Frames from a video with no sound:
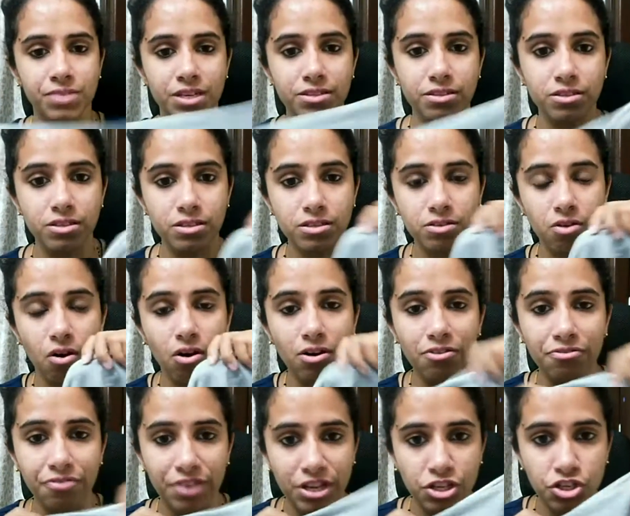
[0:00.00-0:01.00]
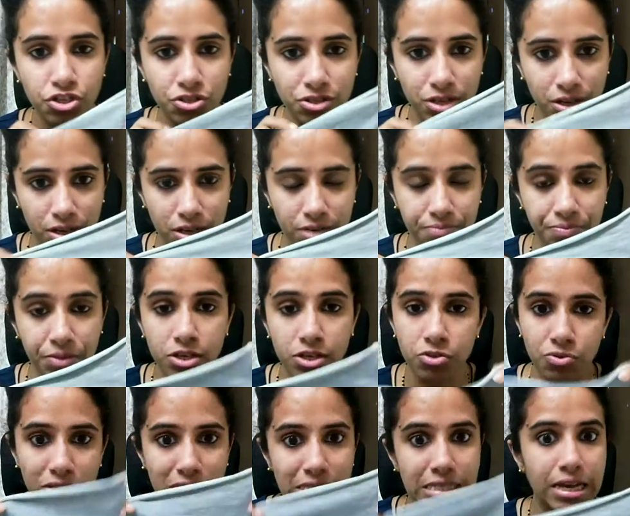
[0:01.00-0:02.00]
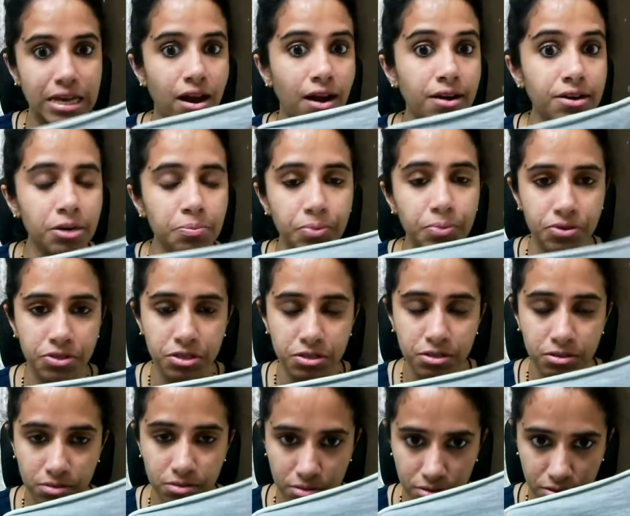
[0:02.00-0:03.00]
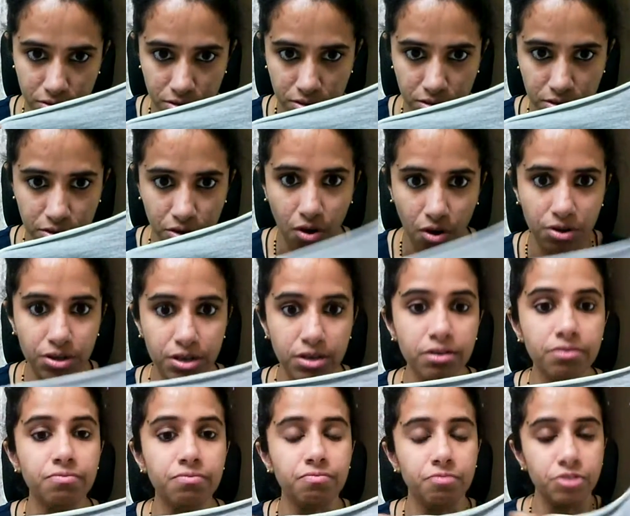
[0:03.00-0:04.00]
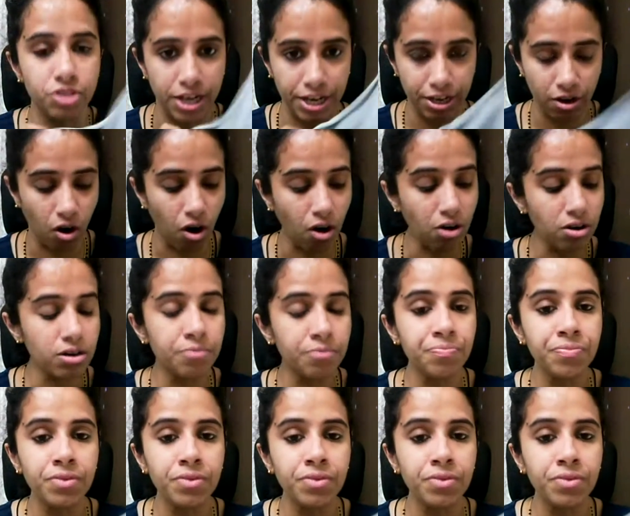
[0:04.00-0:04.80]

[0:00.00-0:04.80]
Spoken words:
This is called French terry. So this is 100% cotton which I got.